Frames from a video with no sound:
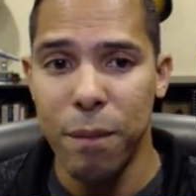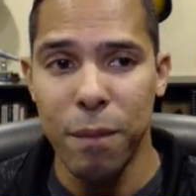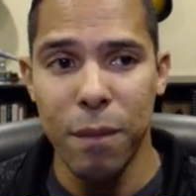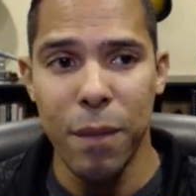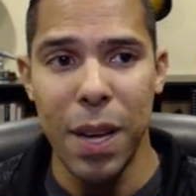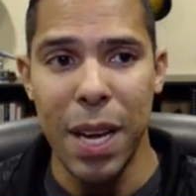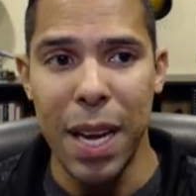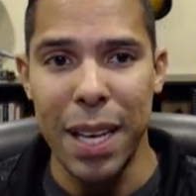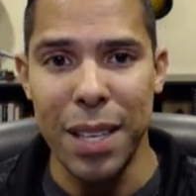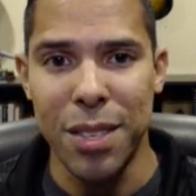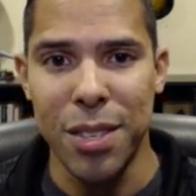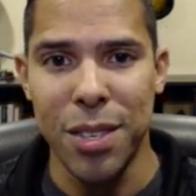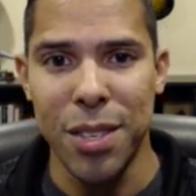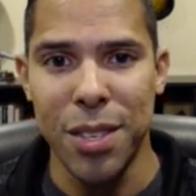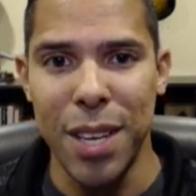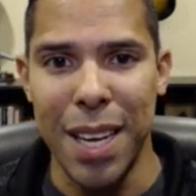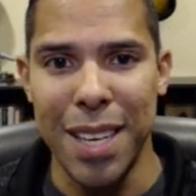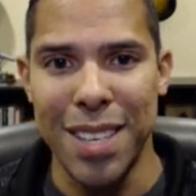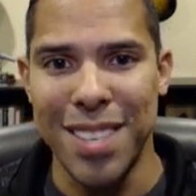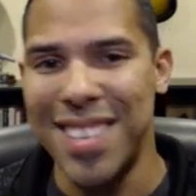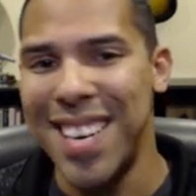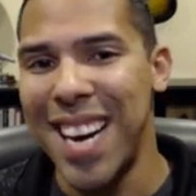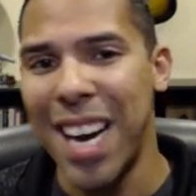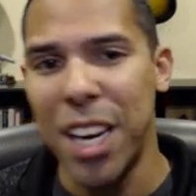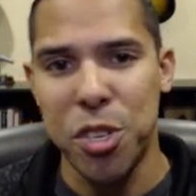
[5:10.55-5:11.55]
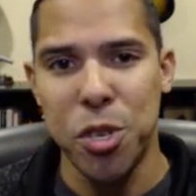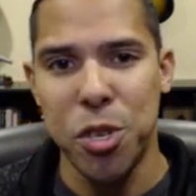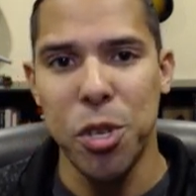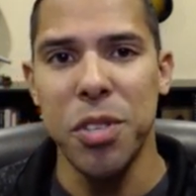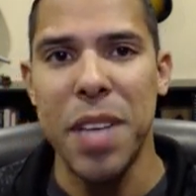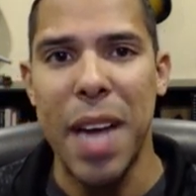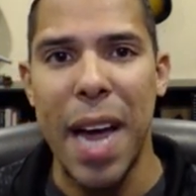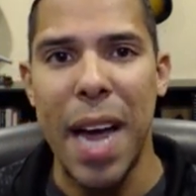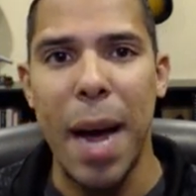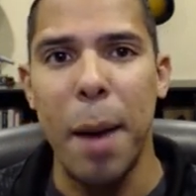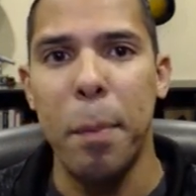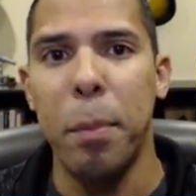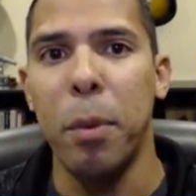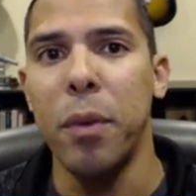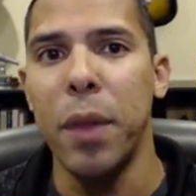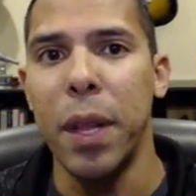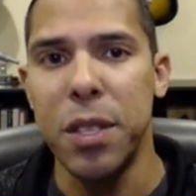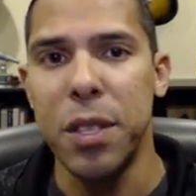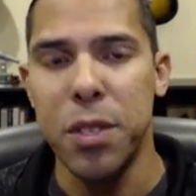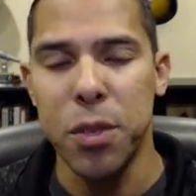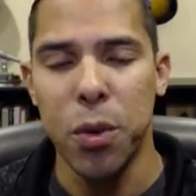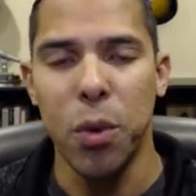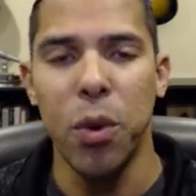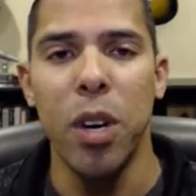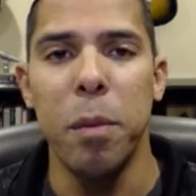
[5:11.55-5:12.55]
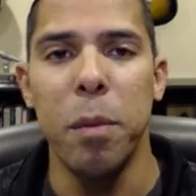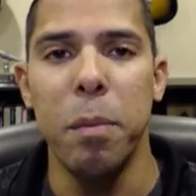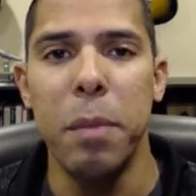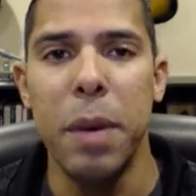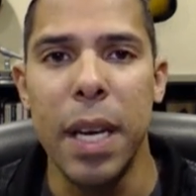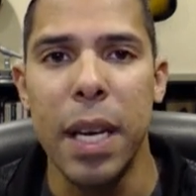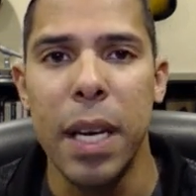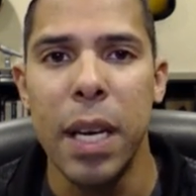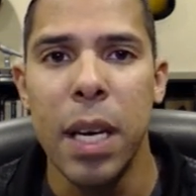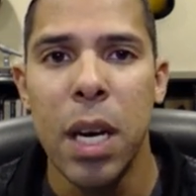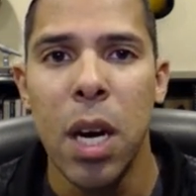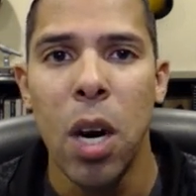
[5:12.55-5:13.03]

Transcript: It's not just Apple that's going to be